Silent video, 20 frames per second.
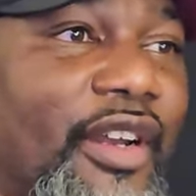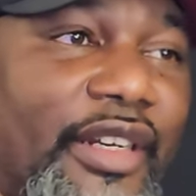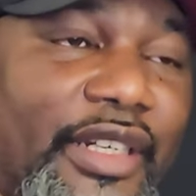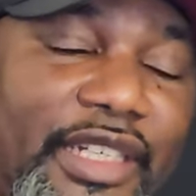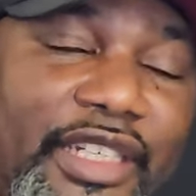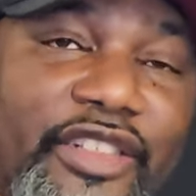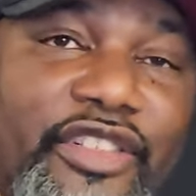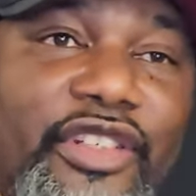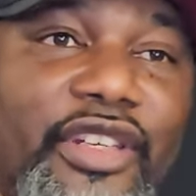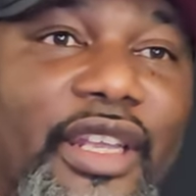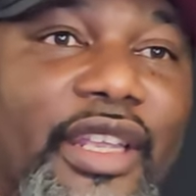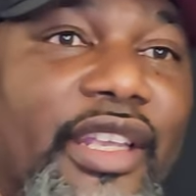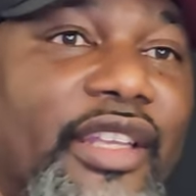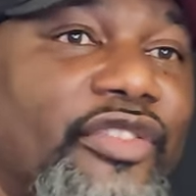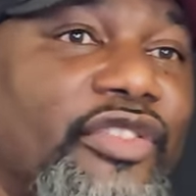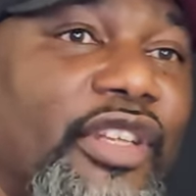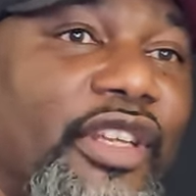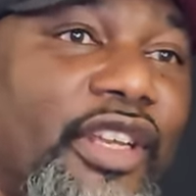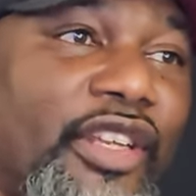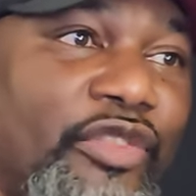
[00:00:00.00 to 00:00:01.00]

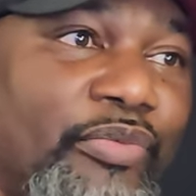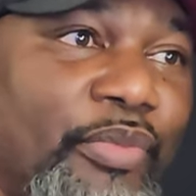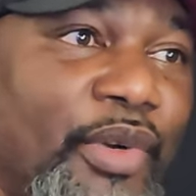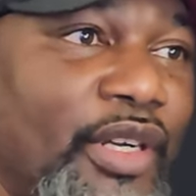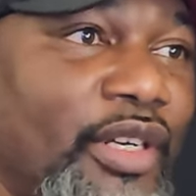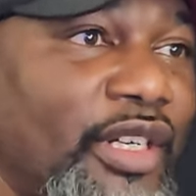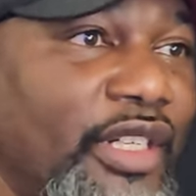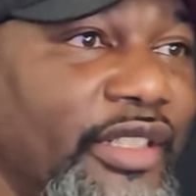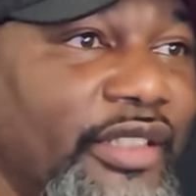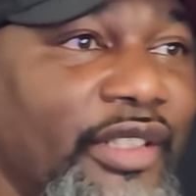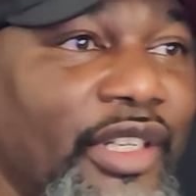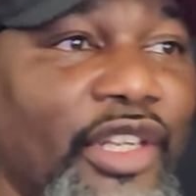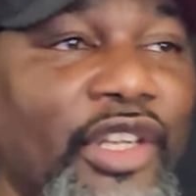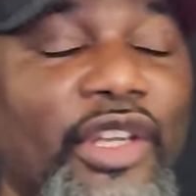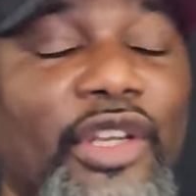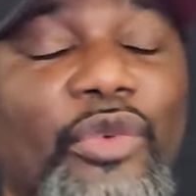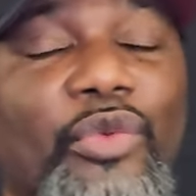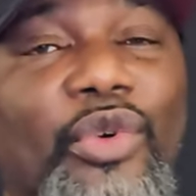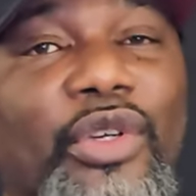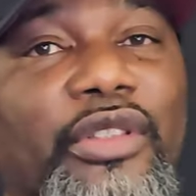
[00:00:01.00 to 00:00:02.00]
His bond
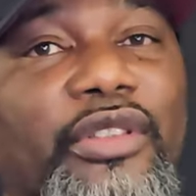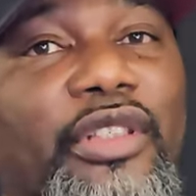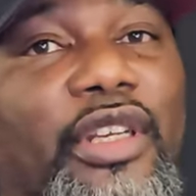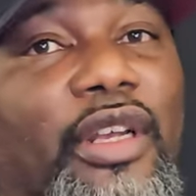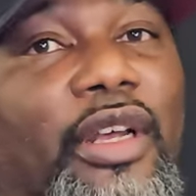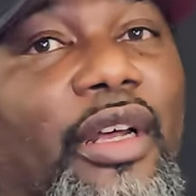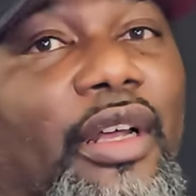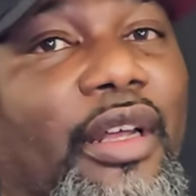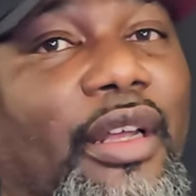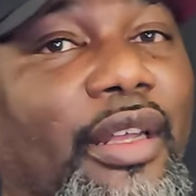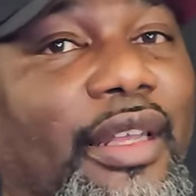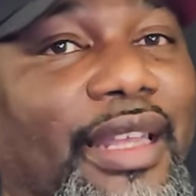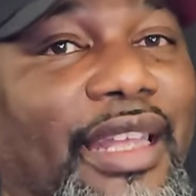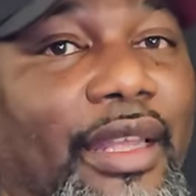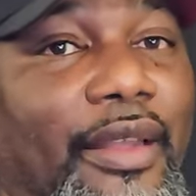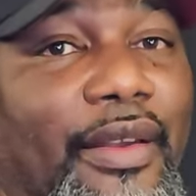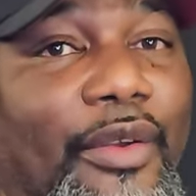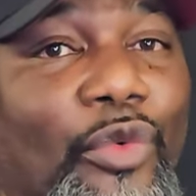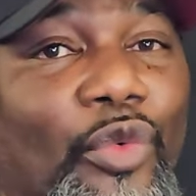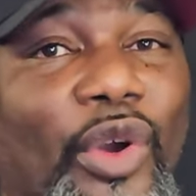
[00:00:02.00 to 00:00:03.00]
was
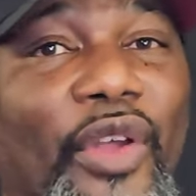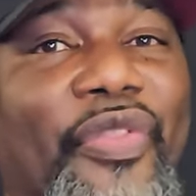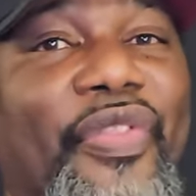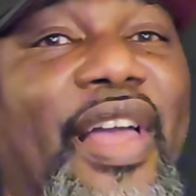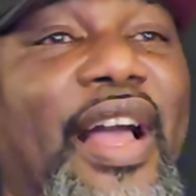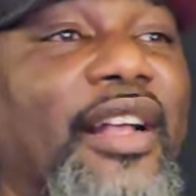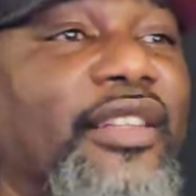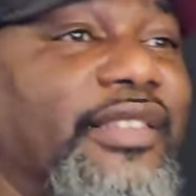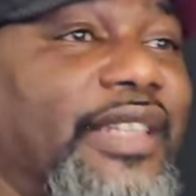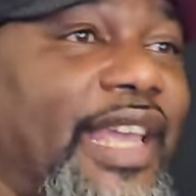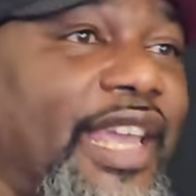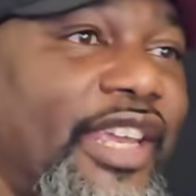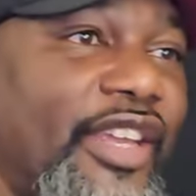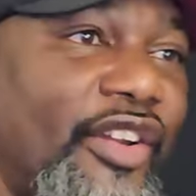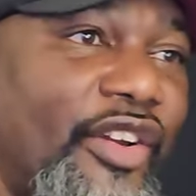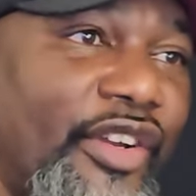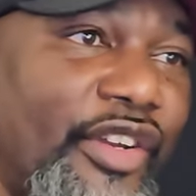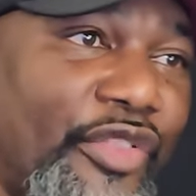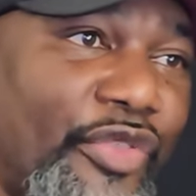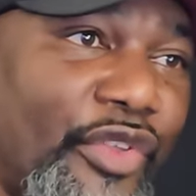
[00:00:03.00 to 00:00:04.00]

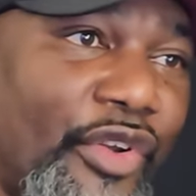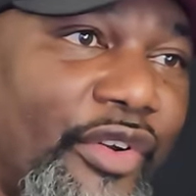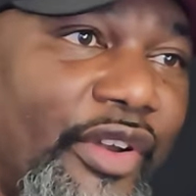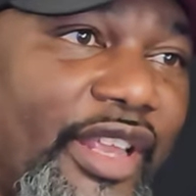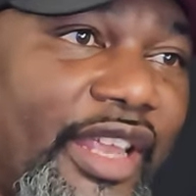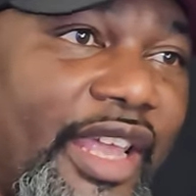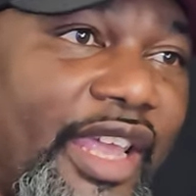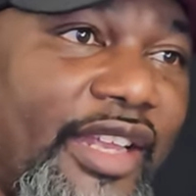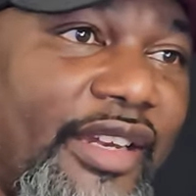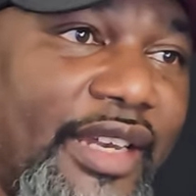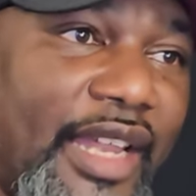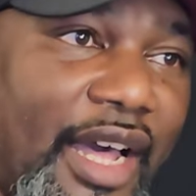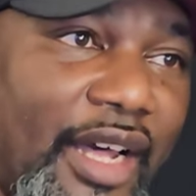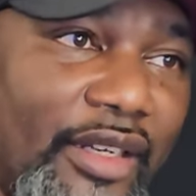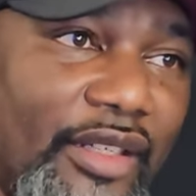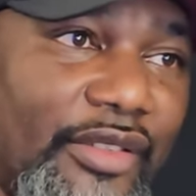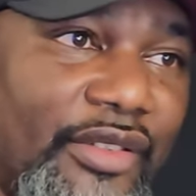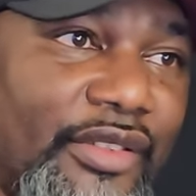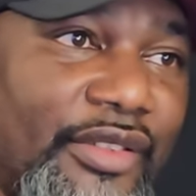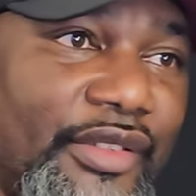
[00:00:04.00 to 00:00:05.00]

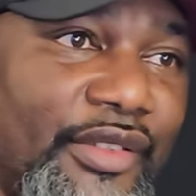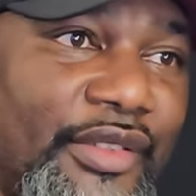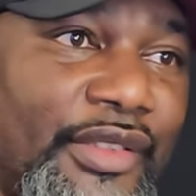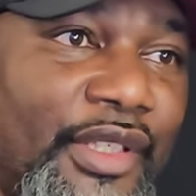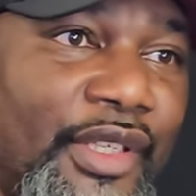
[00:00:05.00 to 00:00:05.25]
$1,838.